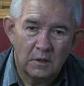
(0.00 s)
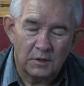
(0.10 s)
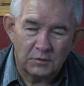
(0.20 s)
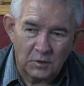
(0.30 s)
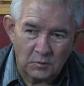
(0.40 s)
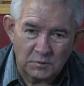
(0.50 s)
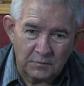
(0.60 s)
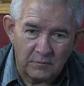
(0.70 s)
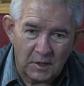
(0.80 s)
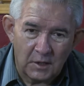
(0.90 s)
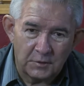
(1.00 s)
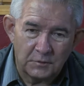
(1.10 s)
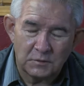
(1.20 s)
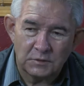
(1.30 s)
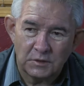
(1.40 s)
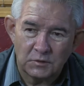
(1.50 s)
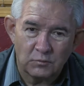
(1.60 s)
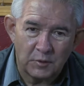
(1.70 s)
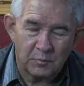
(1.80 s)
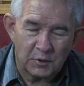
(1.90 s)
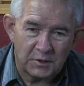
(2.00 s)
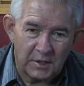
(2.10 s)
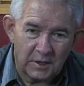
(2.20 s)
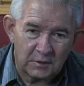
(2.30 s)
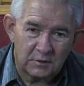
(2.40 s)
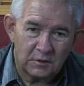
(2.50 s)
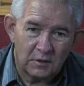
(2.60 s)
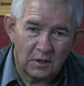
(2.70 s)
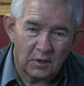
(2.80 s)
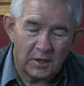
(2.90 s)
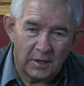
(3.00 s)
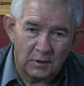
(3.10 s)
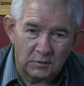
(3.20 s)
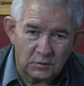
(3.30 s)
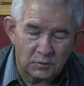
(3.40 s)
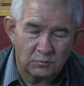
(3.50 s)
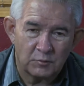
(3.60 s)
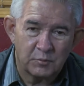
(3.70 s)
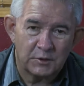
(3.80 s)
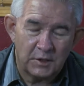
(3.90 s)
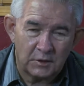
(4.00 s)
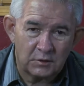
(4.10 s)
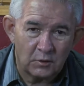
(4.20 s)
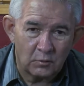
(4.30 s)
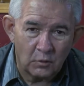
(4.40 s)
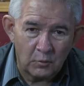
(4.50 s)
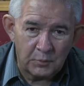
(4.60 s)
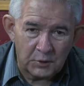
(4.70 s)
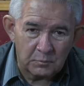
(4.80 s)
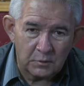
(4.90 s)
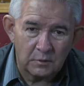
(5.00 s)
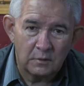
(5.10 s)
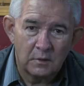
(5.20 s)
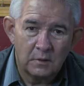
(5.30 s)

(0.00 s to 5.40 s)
in terms of values is we protect our elders, we protect our old people.